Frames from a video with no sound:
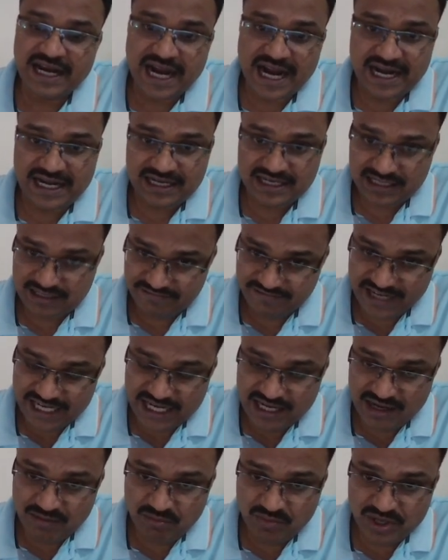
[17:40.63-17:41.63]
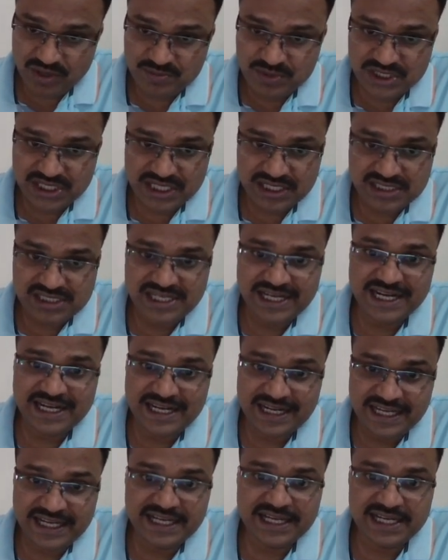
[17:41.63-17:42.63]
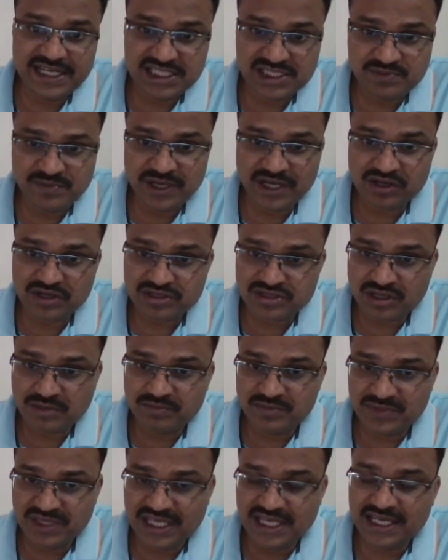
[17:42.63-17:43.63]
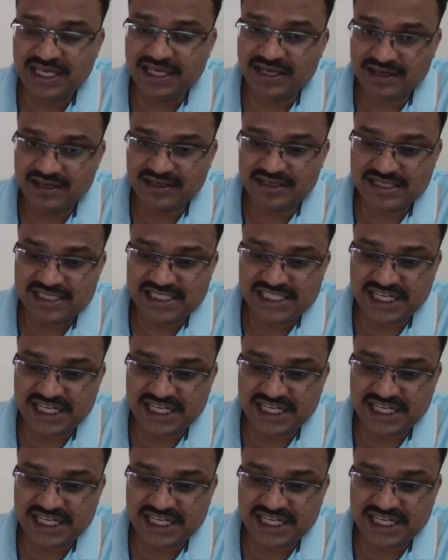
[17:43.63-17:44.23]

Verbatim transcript: and when number of shares get decreased because of the uh,